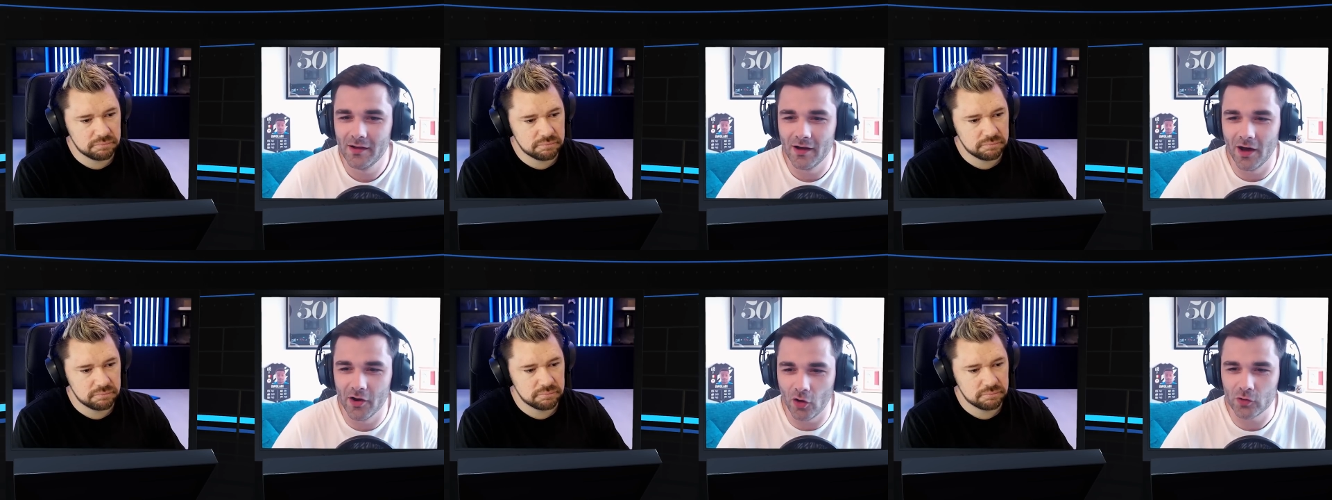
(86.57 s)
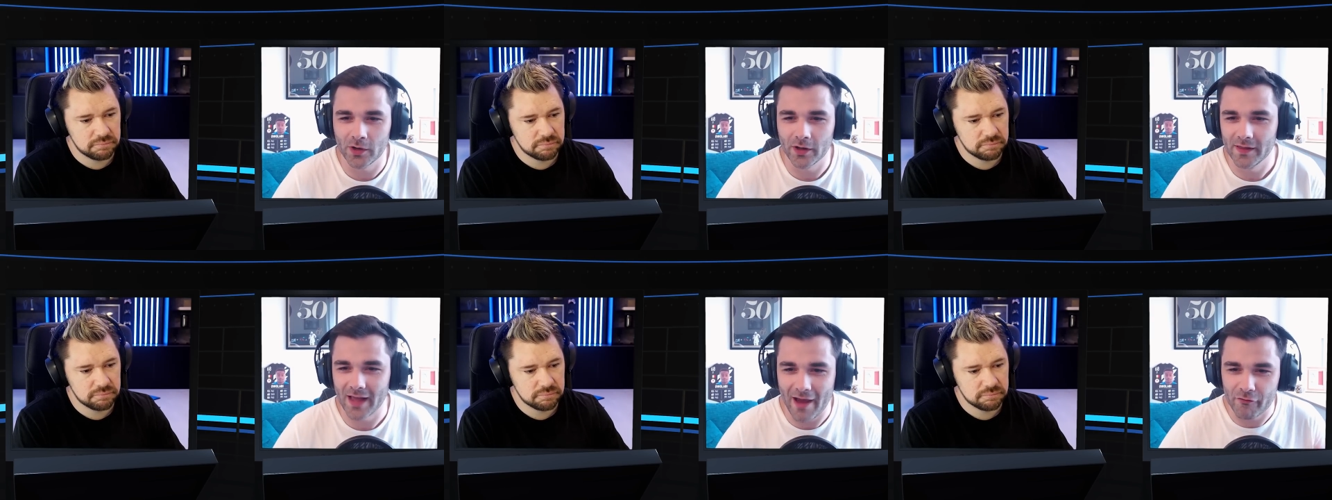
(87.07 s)
Speaker 1: odd one.
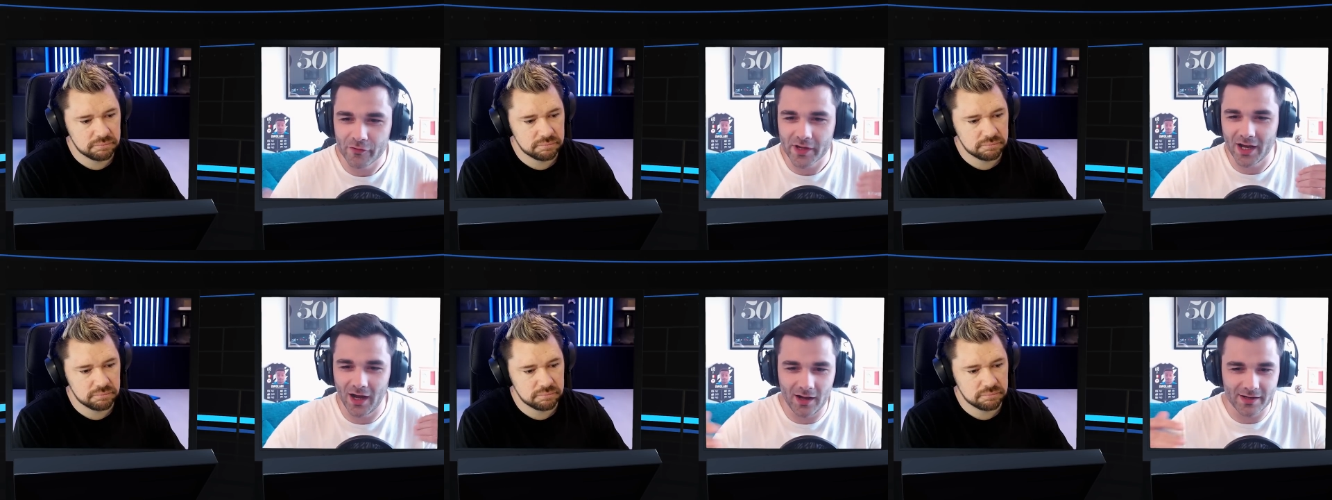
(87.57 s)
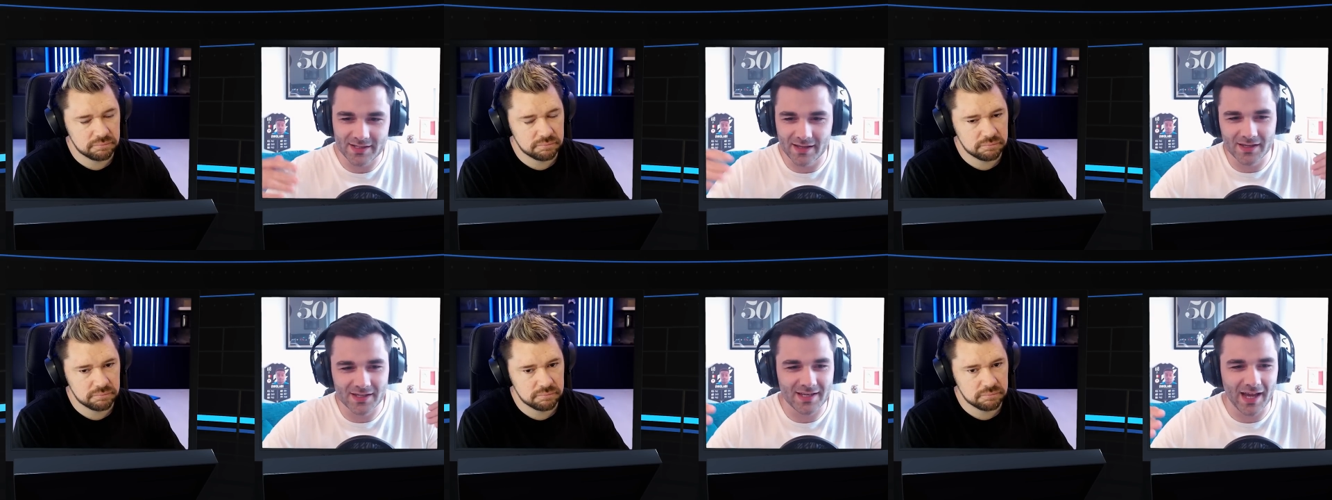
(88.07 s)
And every card is
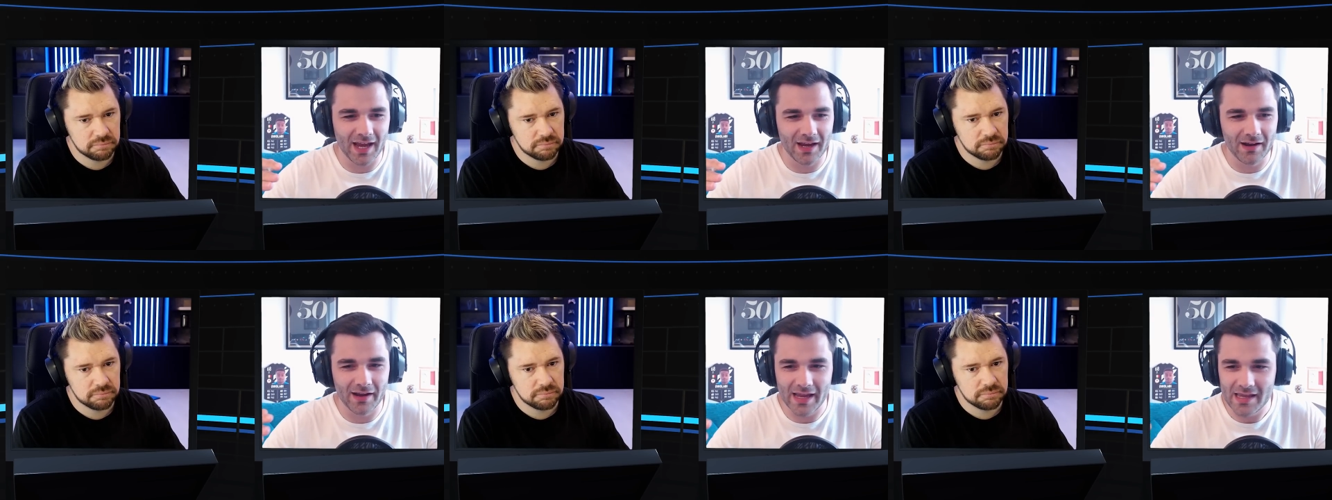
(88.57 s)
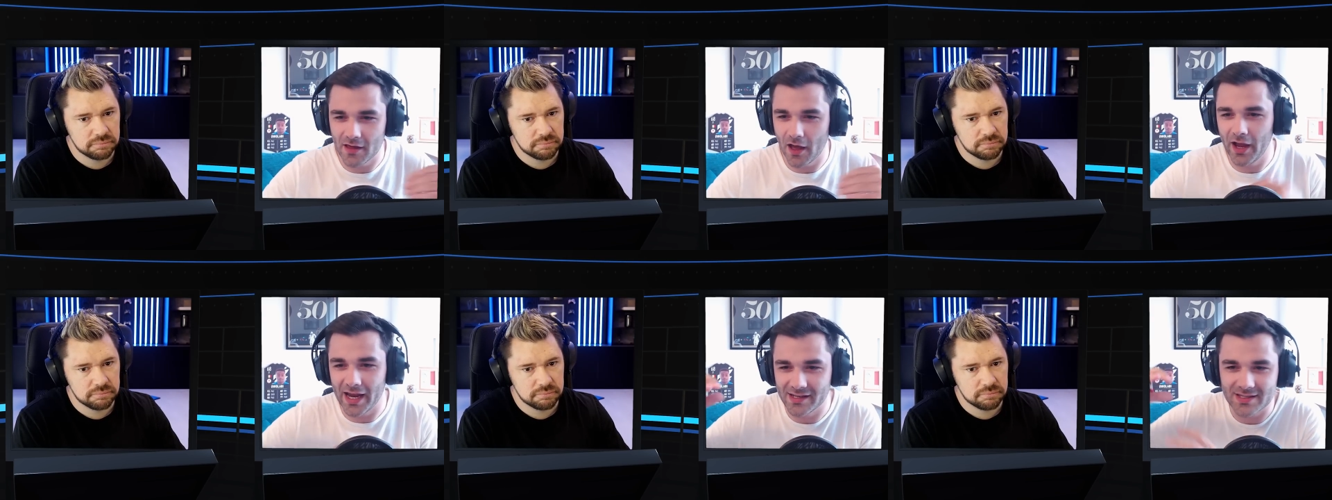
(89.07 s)
in this
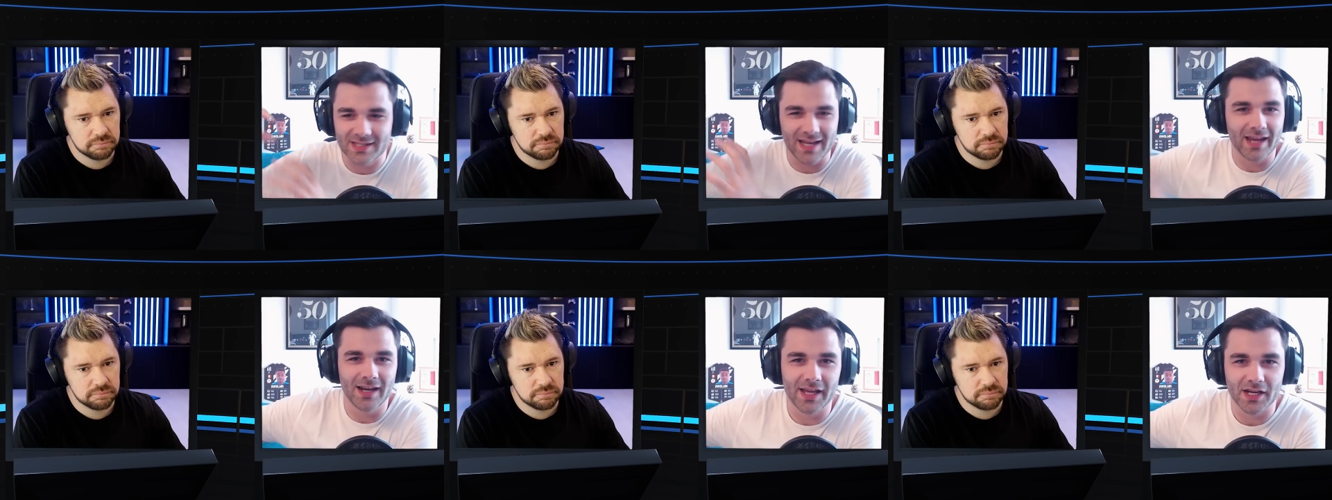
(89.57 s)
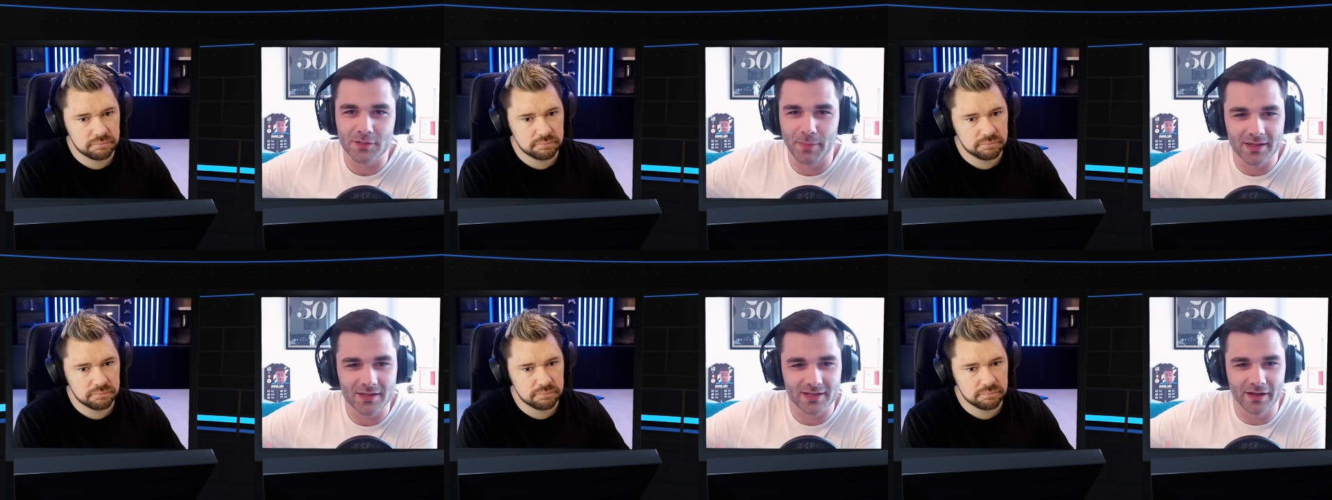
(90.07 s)
either insanely
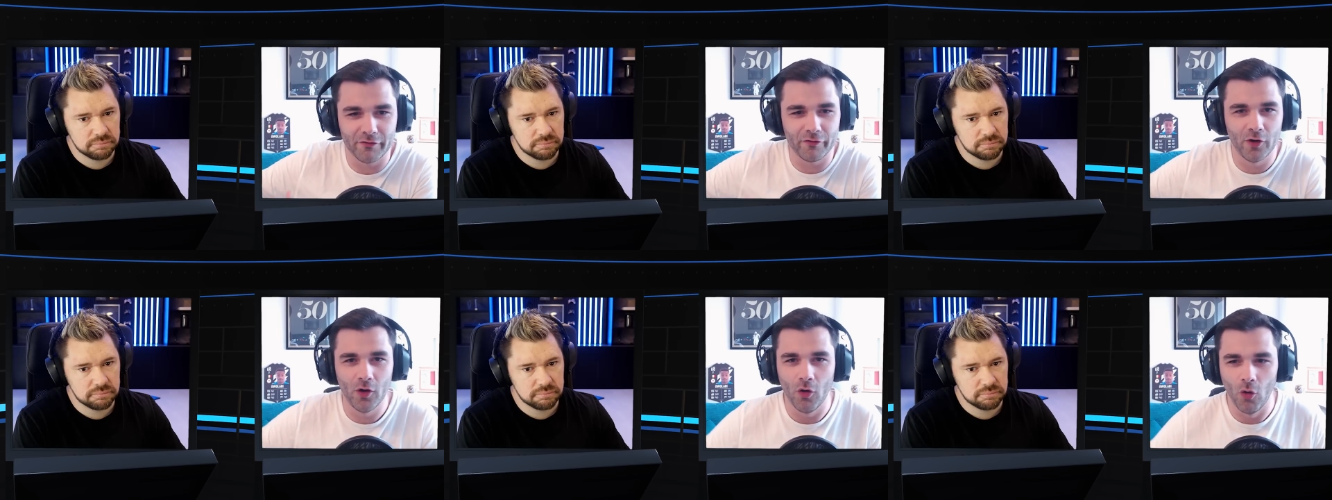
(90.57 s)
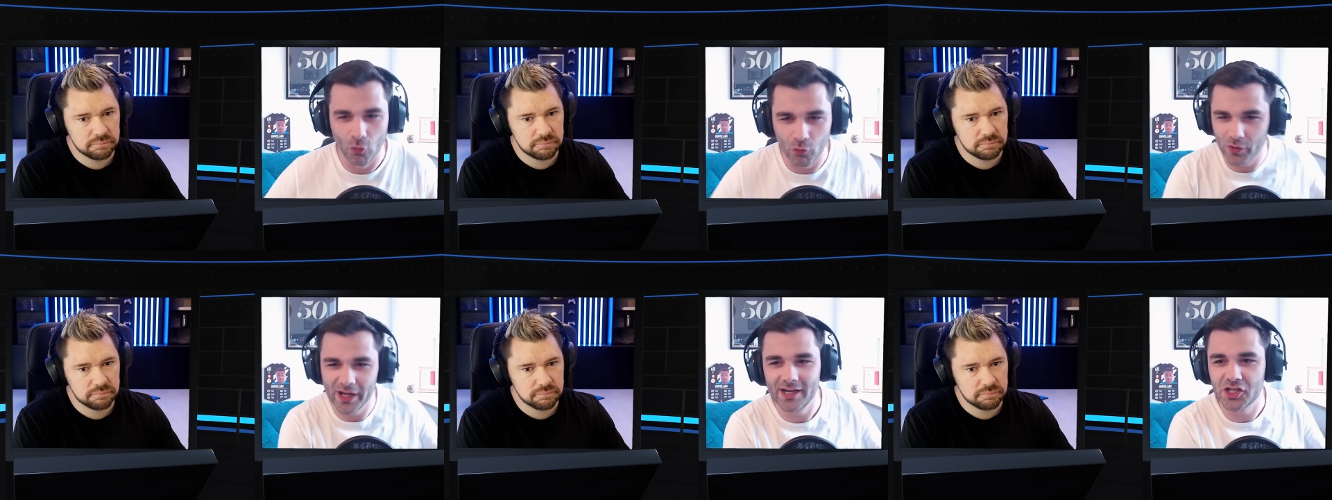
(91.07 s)
expensive or
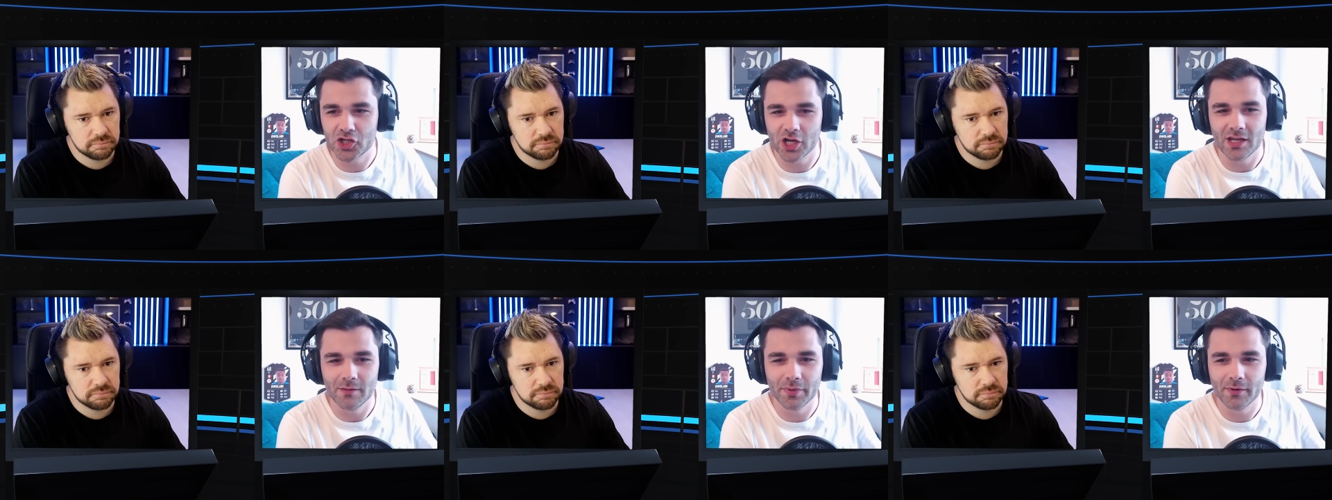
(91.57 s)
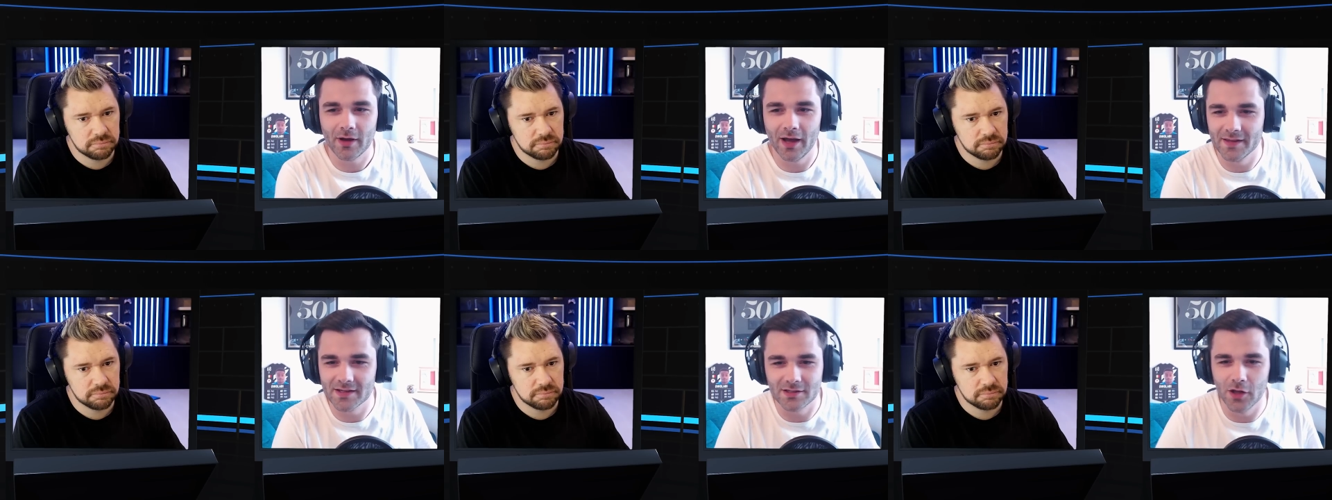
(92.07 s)
really cheap,
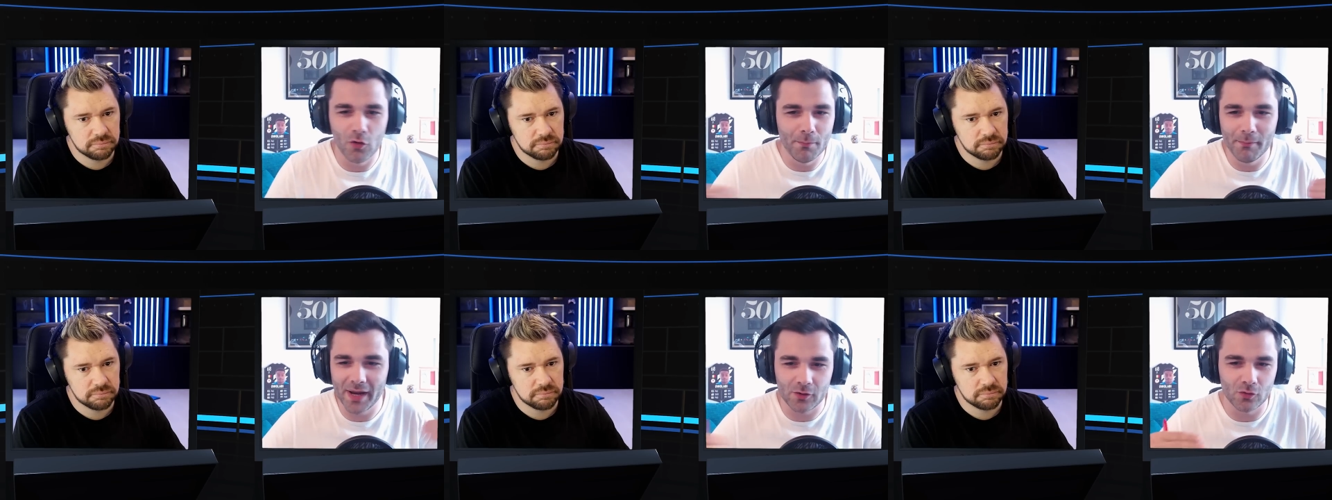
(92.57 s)
and there's no middle